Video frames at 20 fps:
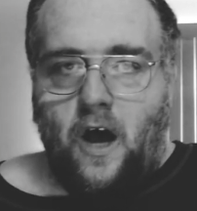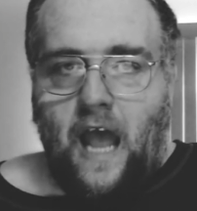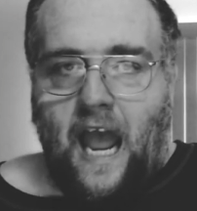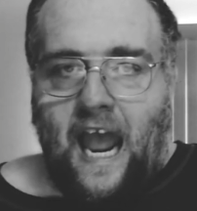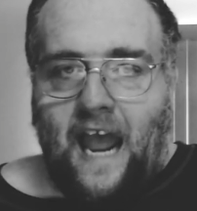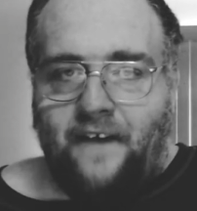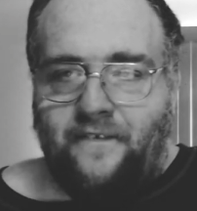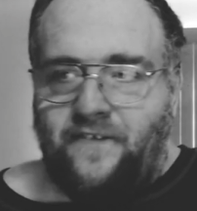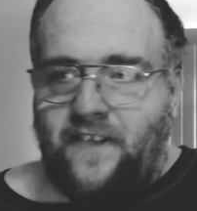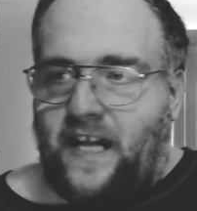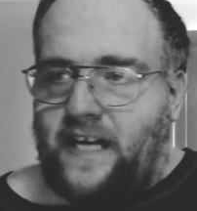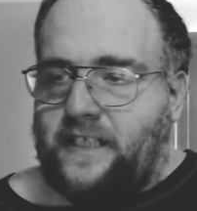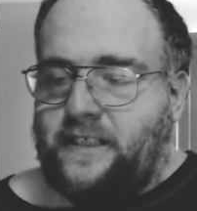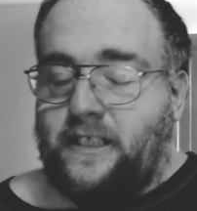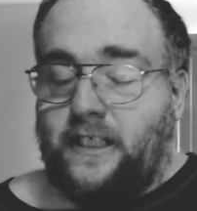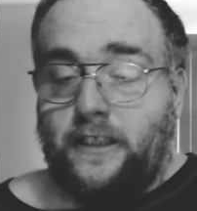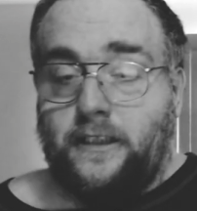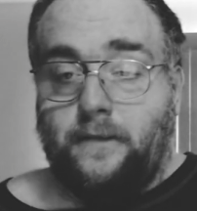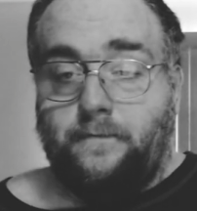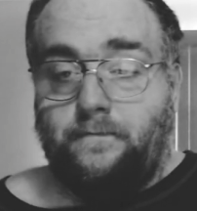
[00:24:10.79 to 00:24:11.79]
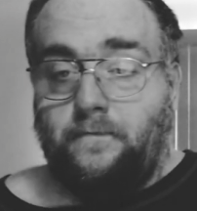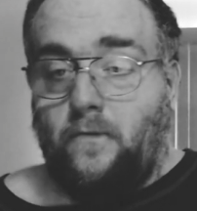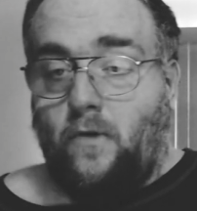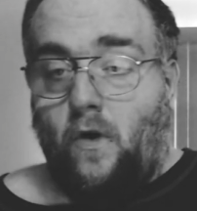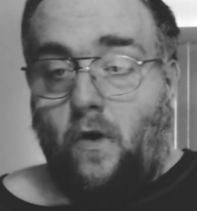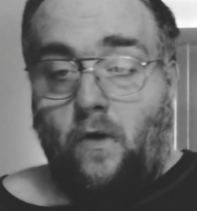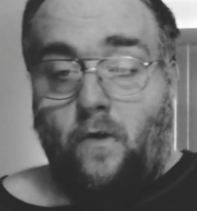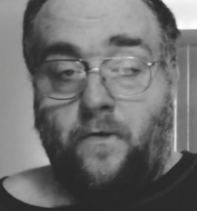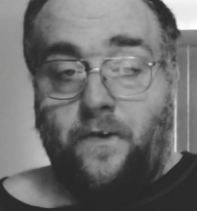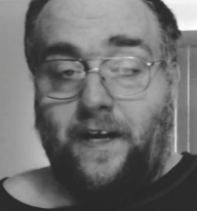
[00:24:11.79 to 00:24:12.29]
athleticism
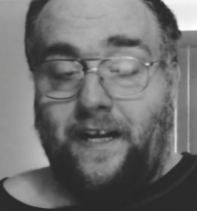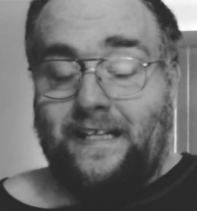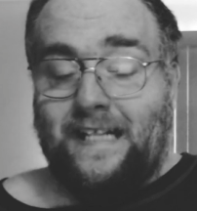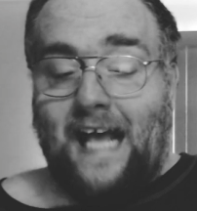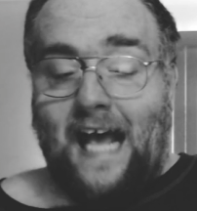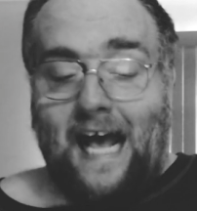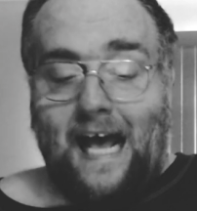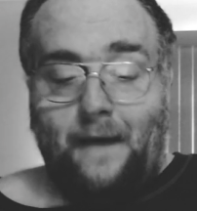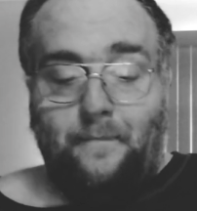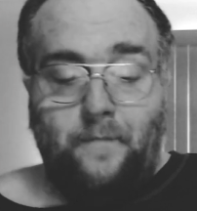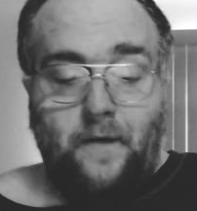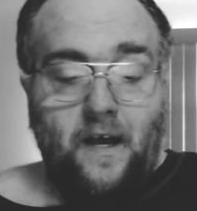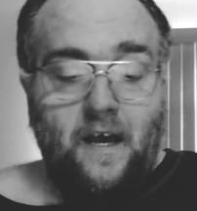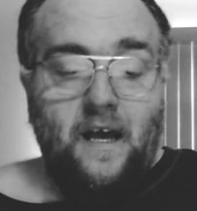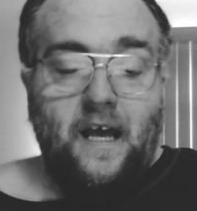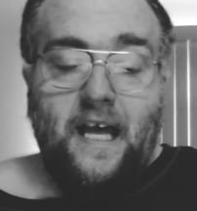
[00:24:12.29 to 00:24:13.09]
over the top.